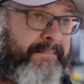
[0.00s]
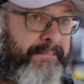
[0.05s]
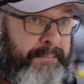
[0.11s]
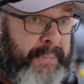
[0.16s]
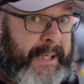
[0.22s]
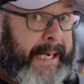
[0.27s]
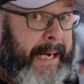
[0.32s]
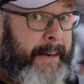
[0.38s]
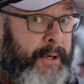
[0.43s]

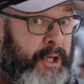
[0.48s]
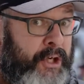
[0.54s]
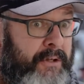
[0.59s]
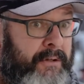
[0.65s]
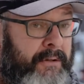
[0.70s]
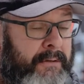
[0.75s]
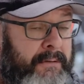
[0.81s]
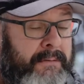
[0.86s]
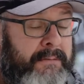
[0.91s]
becoming
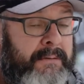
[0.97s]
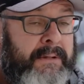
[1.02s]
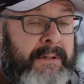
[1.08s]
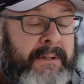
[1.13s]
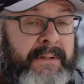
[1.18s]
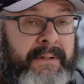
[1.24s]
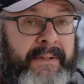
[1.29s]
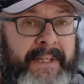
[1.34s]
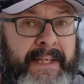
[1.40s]
cool,
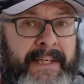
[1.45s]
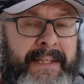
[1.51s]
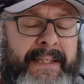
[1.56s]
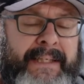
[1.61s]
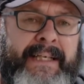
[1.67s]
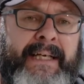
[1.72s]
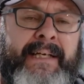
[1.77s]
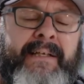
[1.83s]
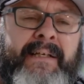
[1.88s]
the ugly
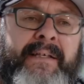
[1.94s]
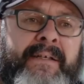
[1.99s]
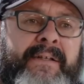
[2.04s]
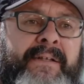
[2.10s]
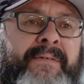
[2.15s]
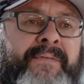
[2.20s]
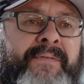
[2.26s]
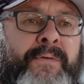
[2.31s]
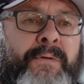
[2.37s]
duckling of
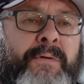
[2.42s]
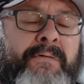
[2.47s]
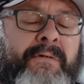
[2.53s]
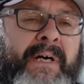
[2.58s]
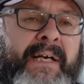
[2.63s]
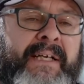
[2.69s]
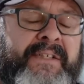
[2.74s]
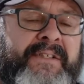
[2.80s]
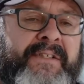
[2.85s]
the Ford
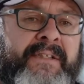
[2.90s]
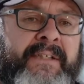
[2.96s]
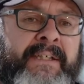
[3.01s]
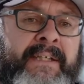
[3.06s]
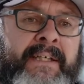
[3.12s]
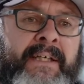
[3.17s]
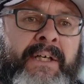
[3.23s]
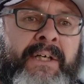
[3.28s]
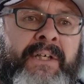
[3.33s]
range.
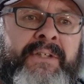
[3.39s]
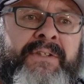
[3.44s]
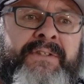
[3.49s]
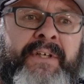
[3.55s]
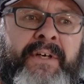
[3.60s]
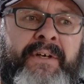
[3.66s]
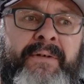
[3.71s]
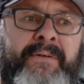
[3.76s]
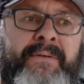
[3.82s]

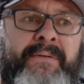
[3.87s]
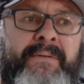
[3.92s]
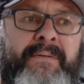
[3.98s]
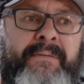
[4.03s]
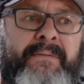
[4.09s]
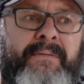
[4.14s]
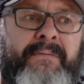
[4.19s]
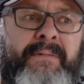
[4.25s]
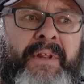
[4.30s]
So
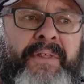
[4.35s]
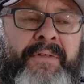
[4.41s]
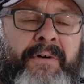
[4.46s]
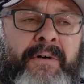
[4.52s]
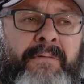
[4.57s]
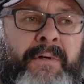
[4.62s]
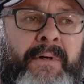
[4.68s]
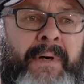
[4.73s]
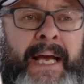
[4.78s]
we
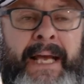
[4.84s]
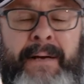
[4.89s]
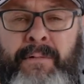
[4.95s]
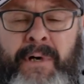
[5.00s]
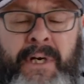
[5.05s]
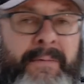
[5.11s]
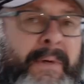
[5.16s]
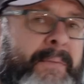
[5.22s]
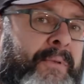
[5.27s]
thought, well, hey,
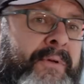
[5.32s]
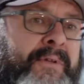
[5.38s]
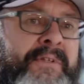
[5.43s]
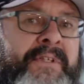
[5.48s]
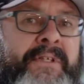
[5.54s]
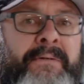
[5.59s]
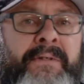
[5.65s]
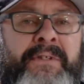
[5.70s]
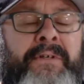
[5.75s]
why don't we put the
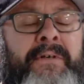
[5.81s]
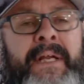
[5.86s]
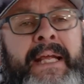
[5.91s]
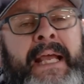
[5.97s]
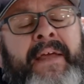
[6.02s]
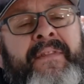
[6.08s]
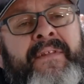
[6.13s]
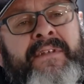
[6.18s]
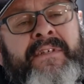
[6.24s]
two and two
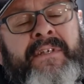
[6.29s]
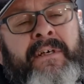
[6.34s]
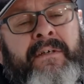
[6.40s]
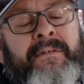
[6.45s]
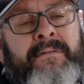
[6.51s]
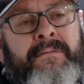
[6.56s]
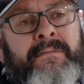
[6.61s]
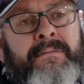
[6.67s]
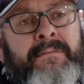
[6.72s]
together?
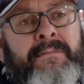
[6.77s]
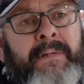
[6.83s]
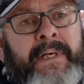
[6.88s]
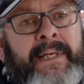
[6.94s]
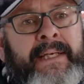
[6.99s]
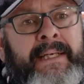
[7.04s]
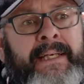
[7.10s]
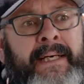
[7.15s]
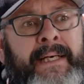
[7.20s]
So
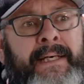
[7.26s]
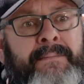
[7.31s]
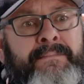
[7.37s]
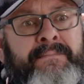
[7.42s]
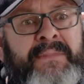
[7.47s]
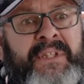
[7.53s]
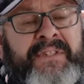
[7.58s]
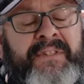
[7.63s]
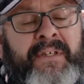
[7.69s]
we
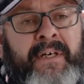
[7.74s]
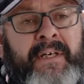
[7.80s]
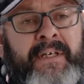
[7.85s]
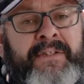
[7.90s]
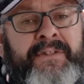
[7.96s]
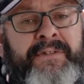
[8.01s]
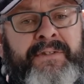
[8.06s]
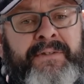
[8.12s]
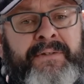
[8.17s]

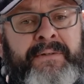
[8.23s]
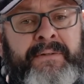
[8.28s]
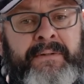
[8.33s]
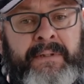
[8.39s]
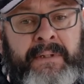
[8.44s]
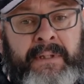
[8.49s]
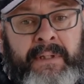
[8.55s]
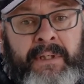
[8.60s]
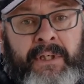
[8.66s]
decided to